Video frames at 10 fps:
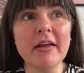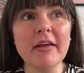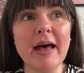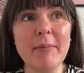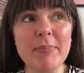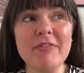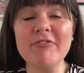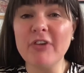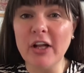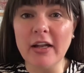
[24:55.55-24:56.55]
had been
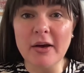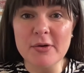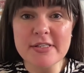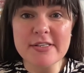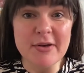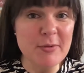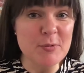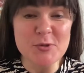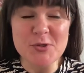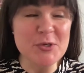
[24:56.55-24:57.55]
furloughed, so he
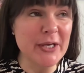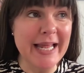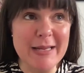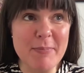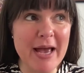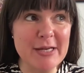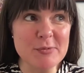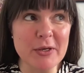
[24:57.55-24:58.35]
wasn't doing any paid